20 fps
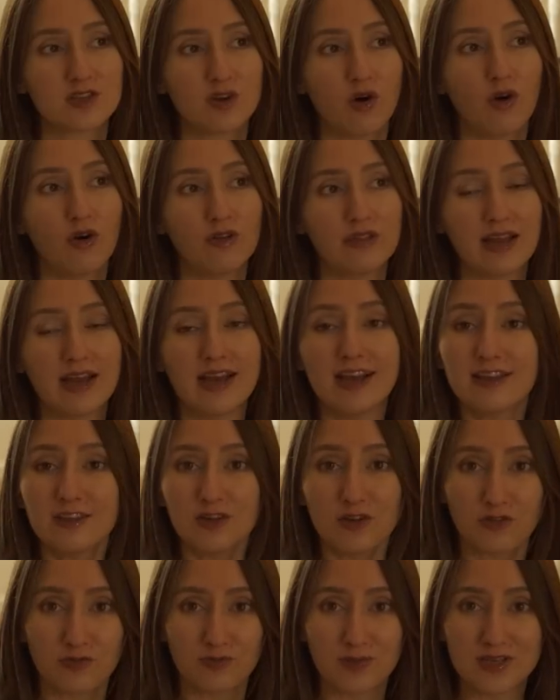on
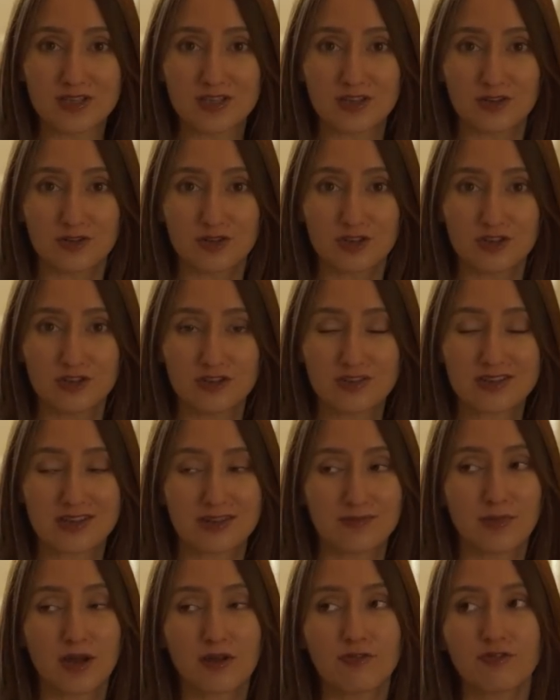any of my socials,
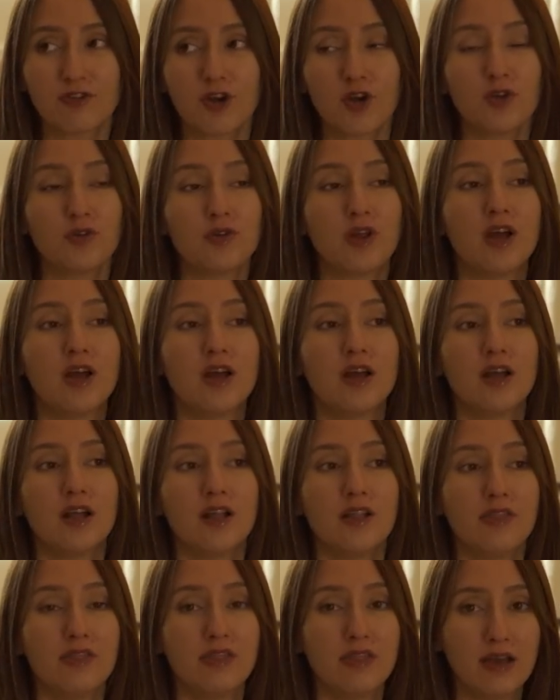and my phone
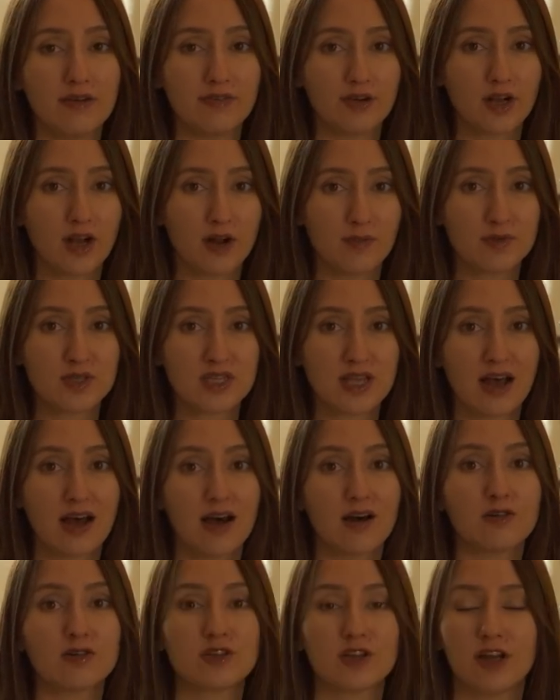never comes
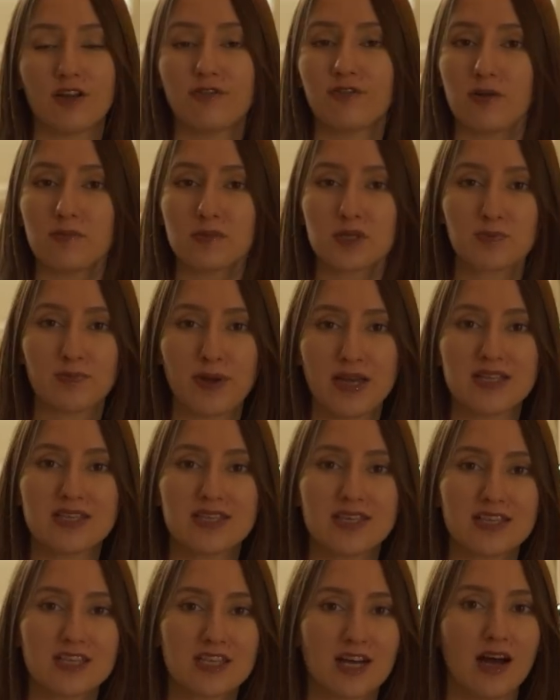out if I'm
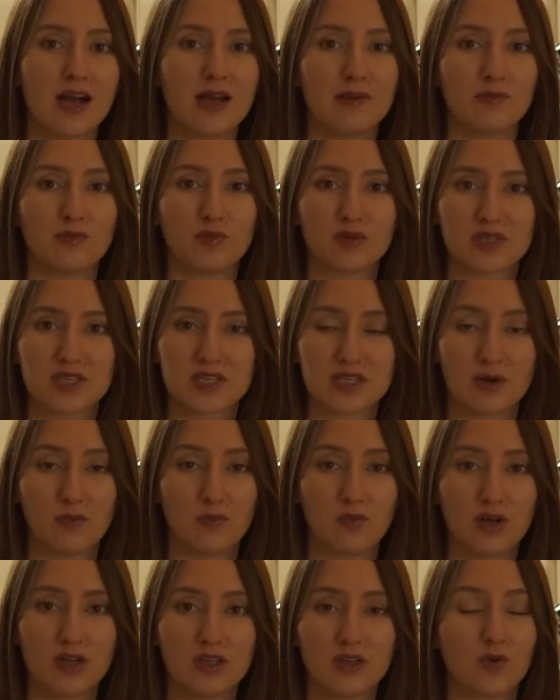spending time with
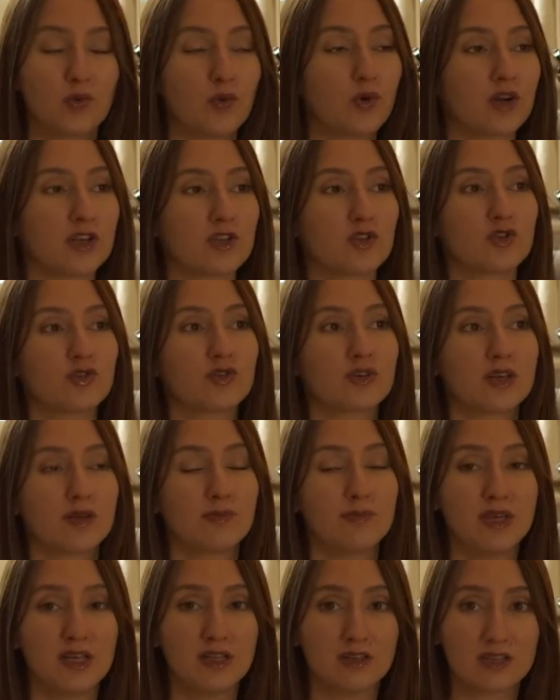someone or
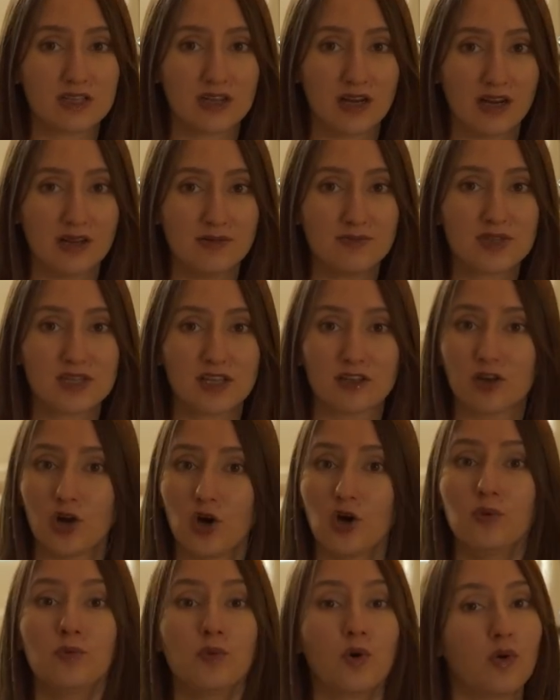during meal times at
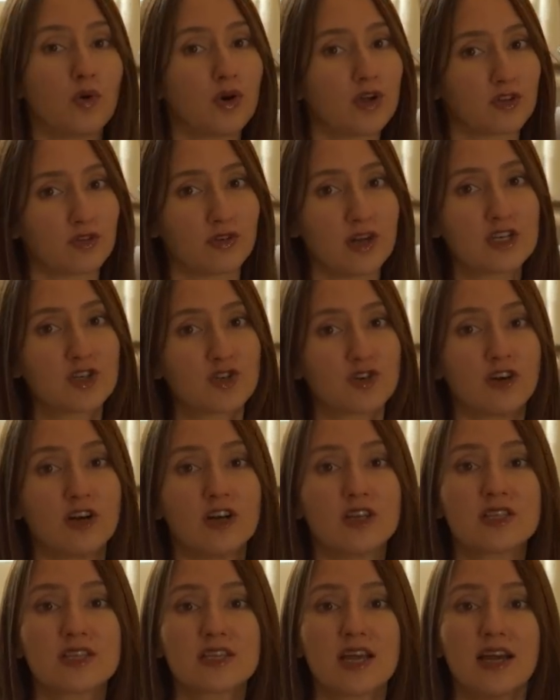home or at
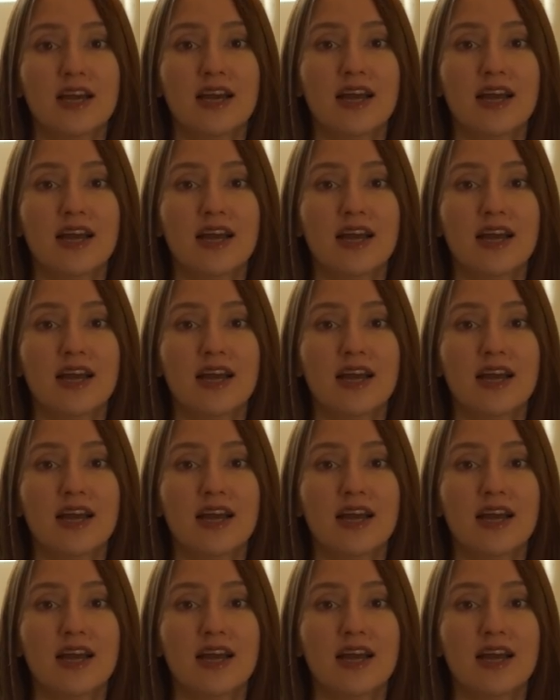restaurants